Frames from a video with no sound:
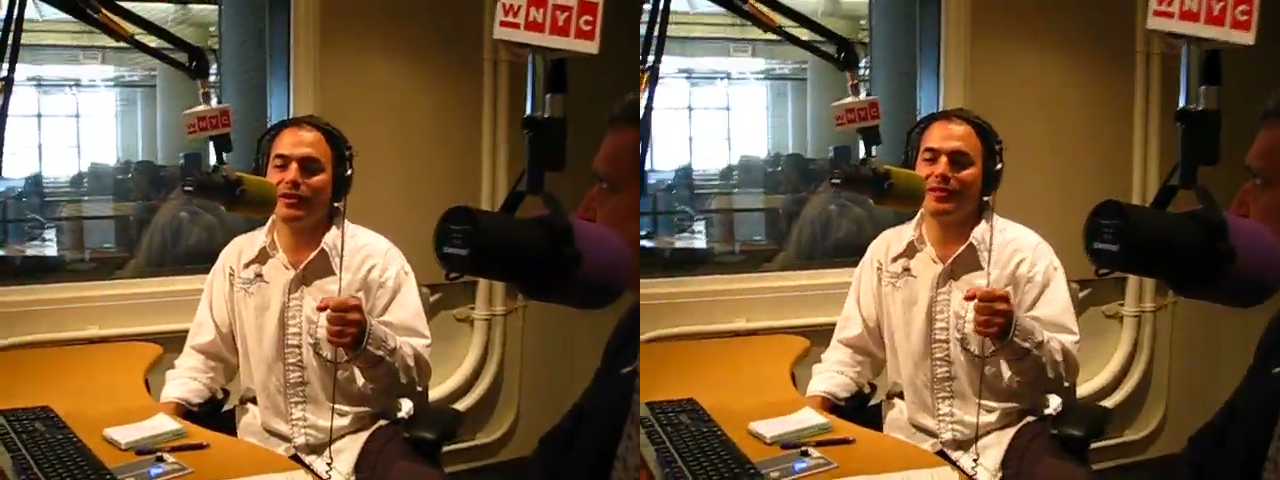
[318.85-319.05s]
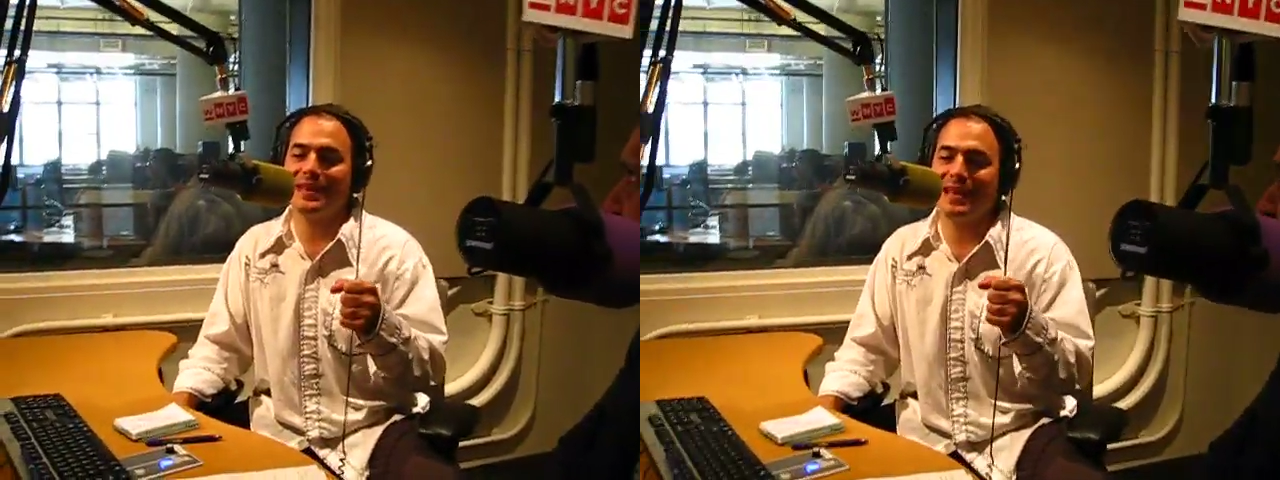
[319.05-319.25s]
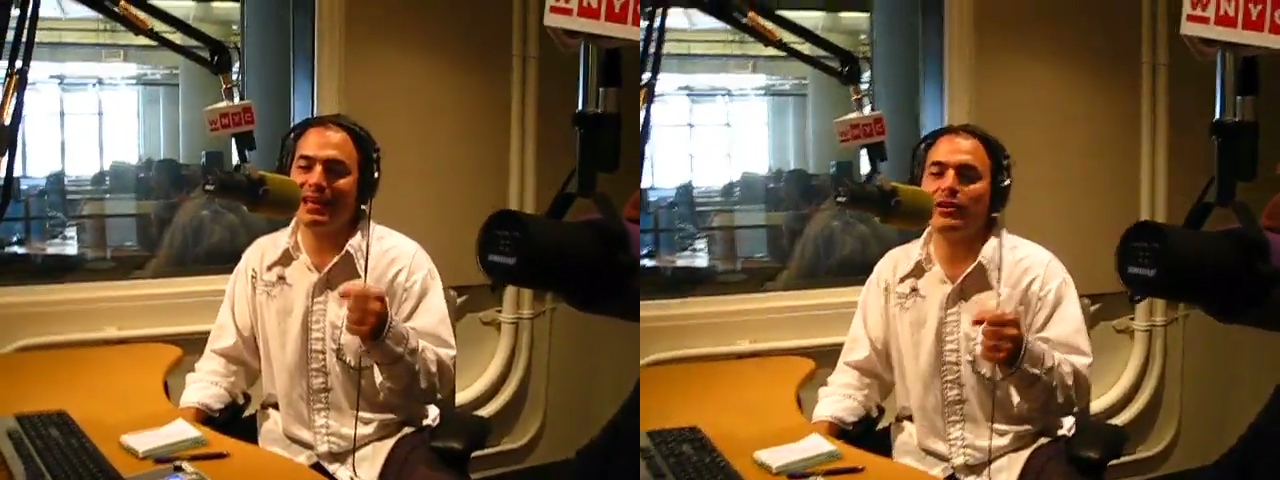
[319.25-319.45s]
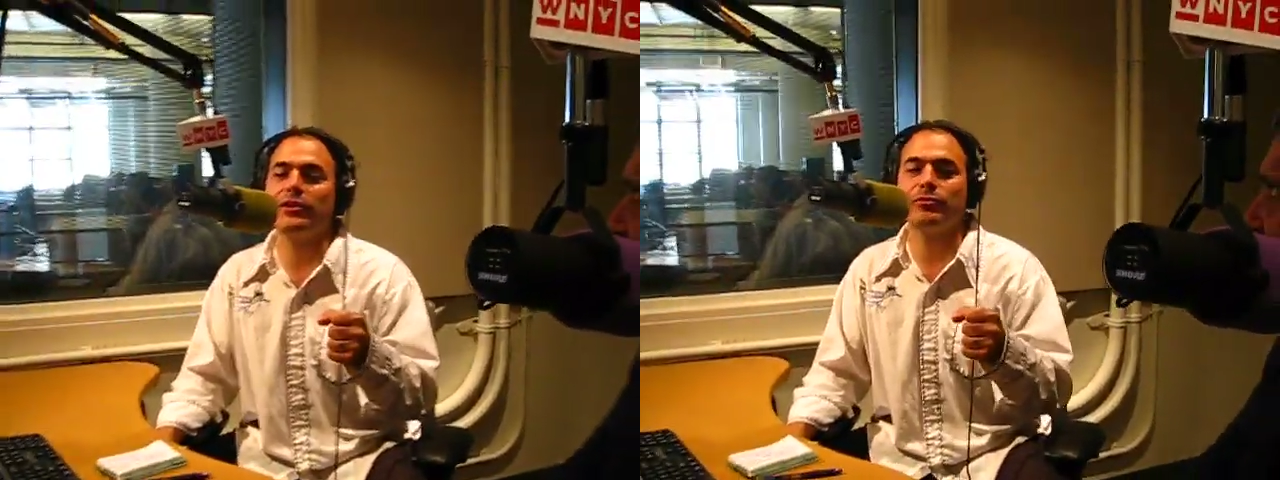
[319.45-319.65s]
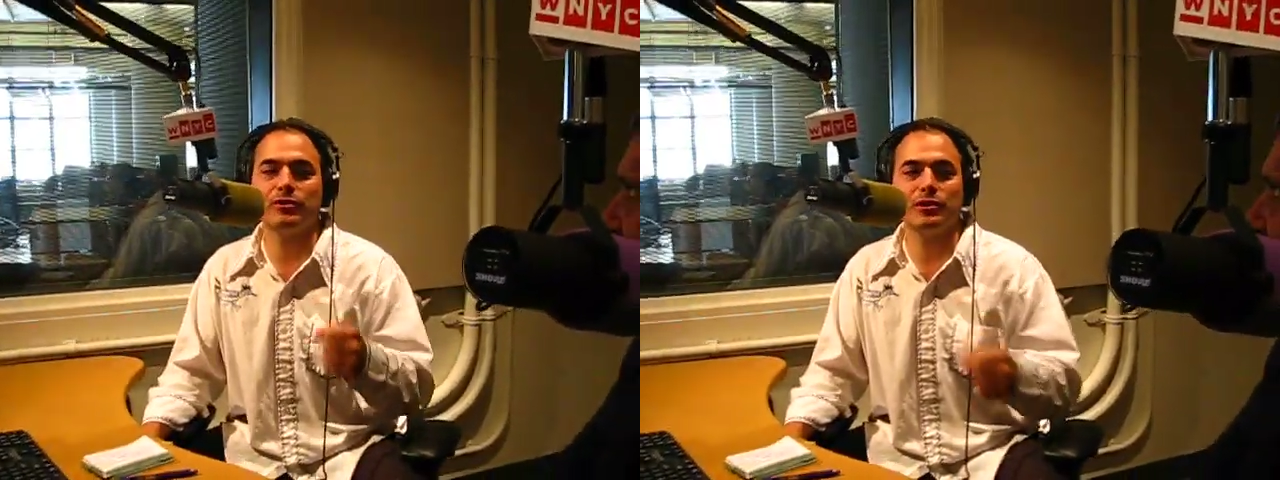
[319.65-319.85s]
that they
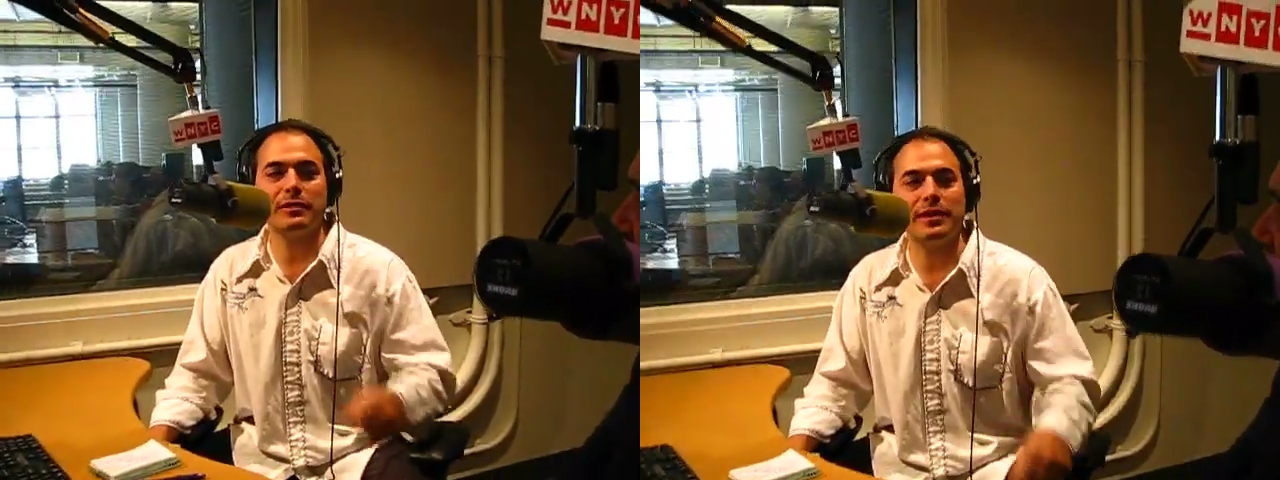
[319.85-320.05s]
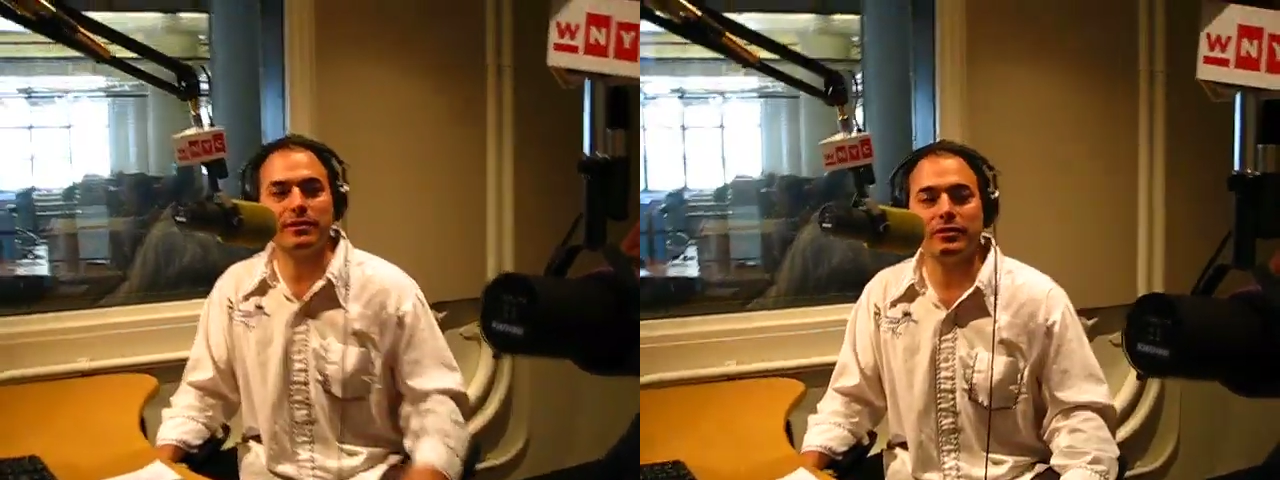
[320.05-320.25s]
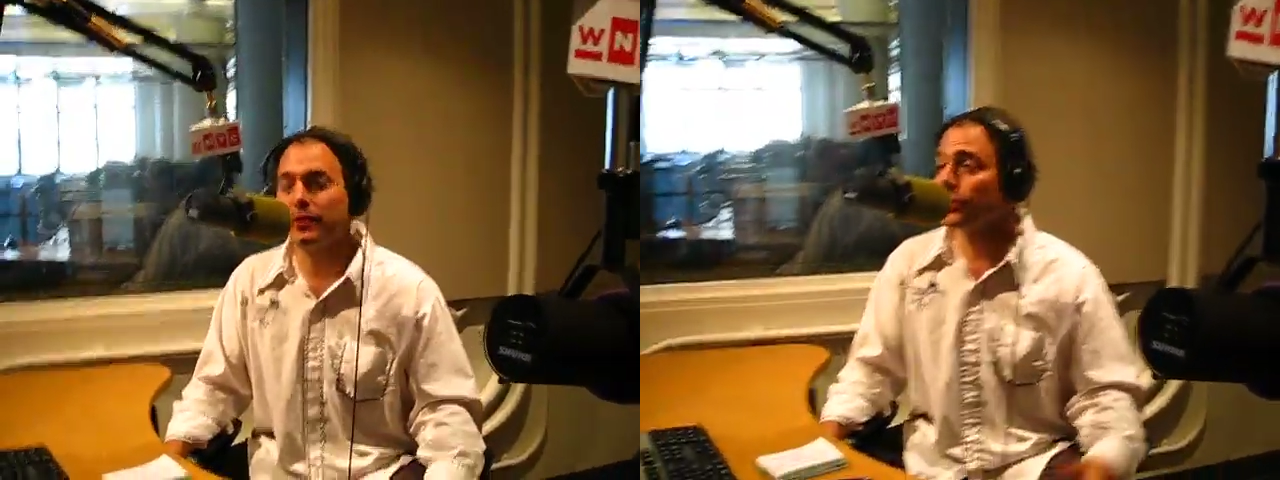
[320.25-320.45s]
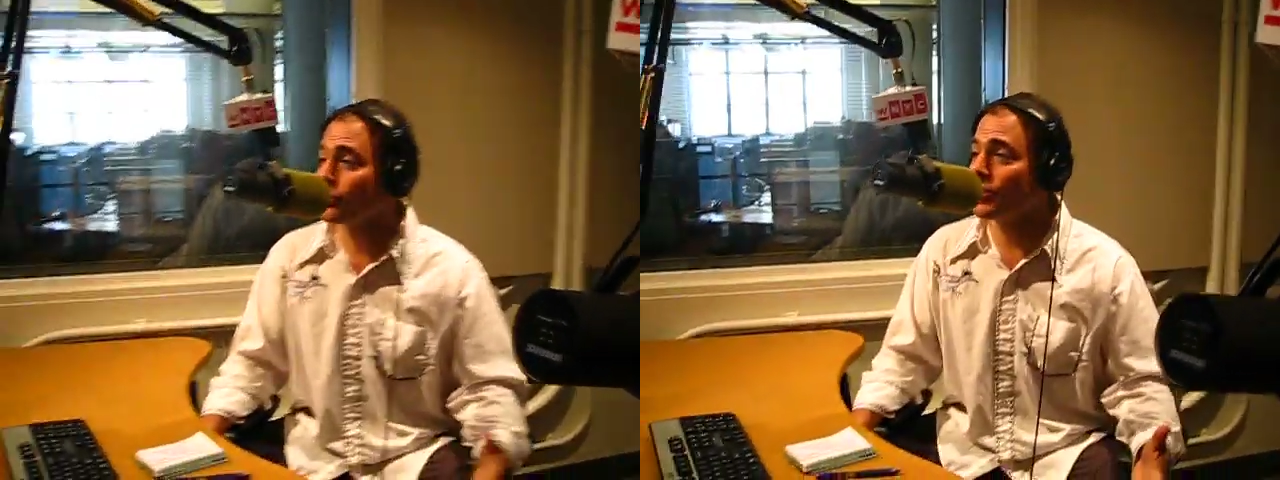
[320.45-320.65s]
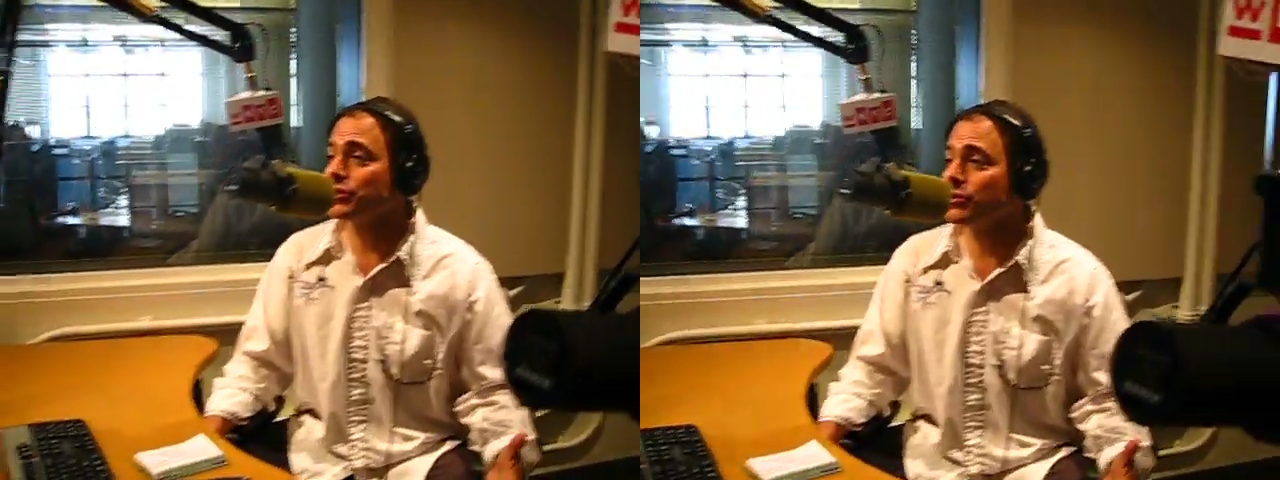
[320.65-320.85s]
held was made of
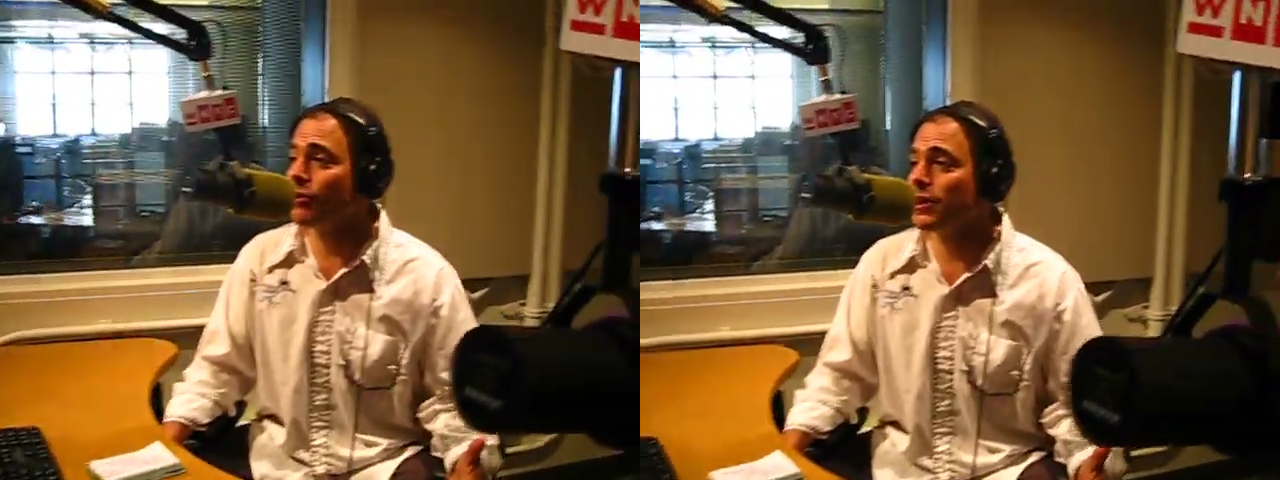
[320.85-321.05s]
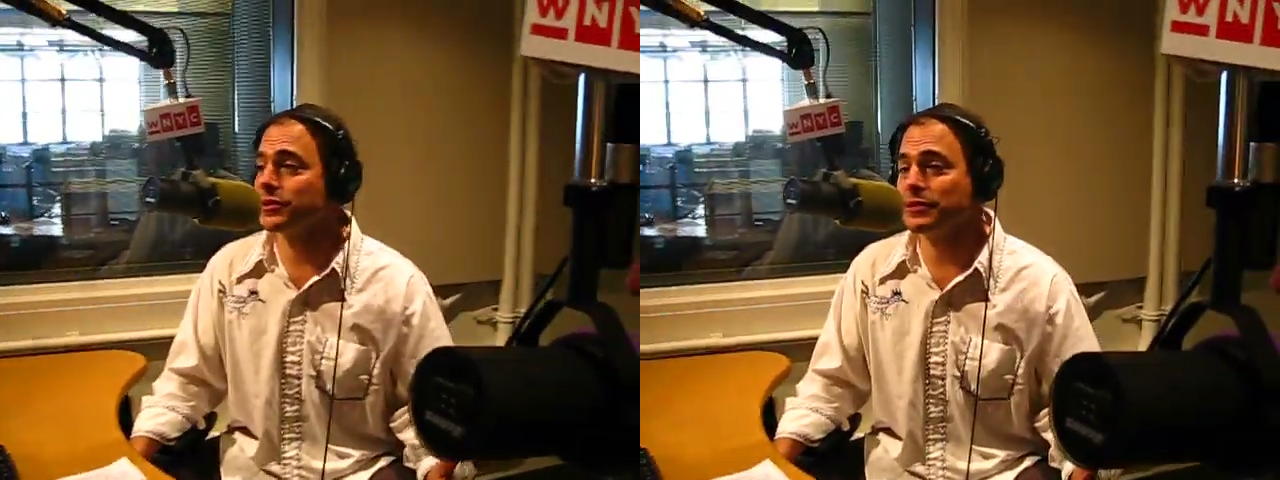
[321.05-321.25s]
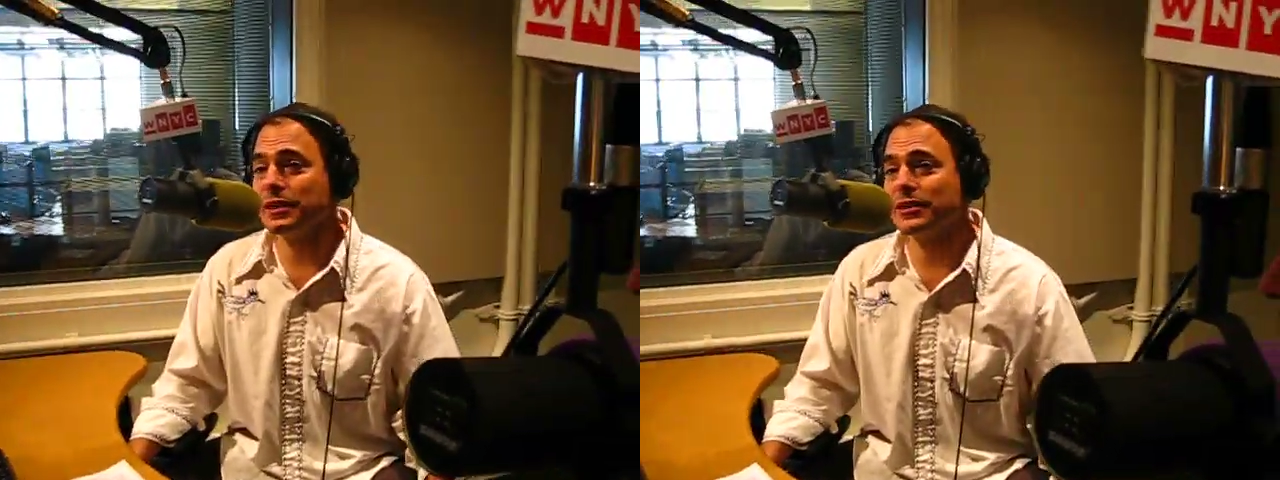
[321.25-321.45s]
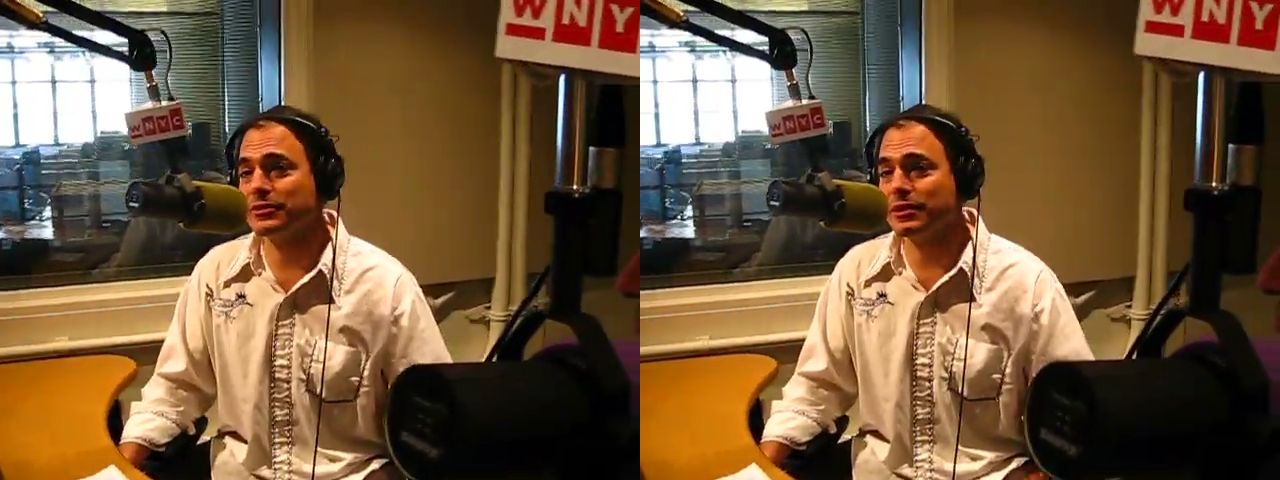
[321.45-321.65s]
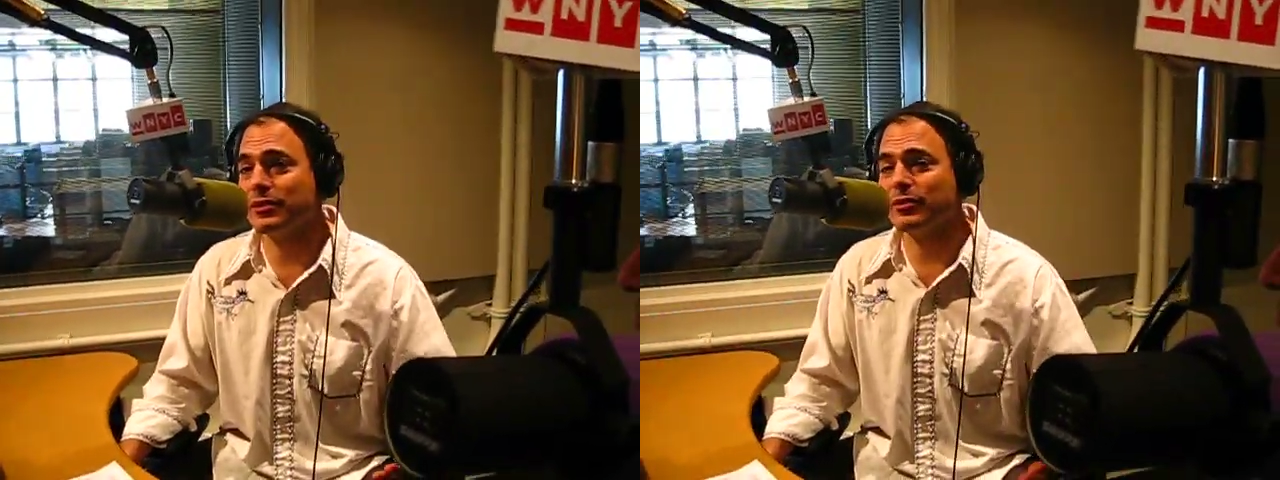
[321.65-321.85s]
Reggie Watts, who's
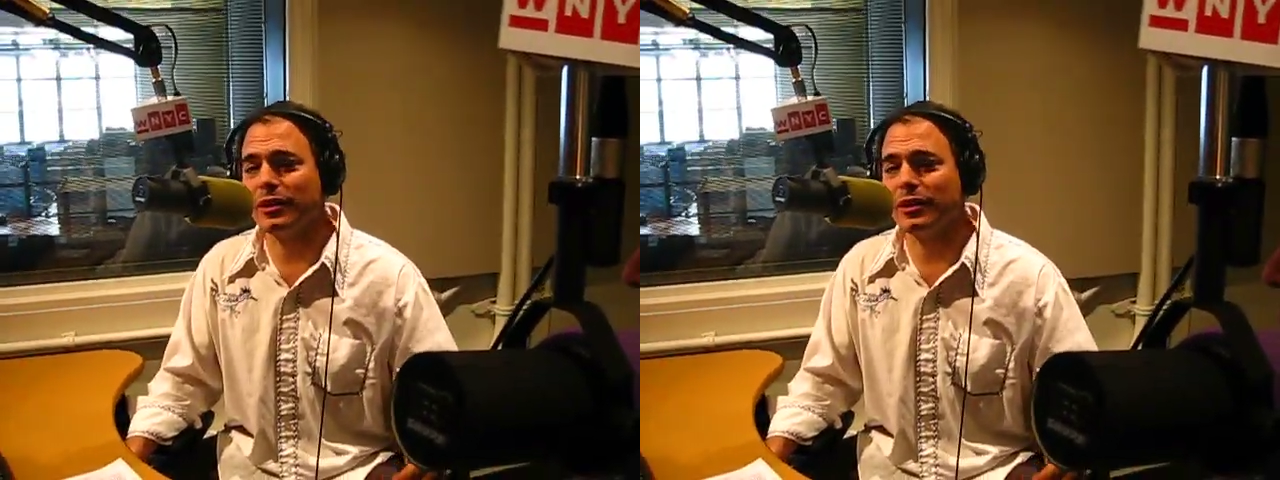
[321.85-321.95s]
actually a,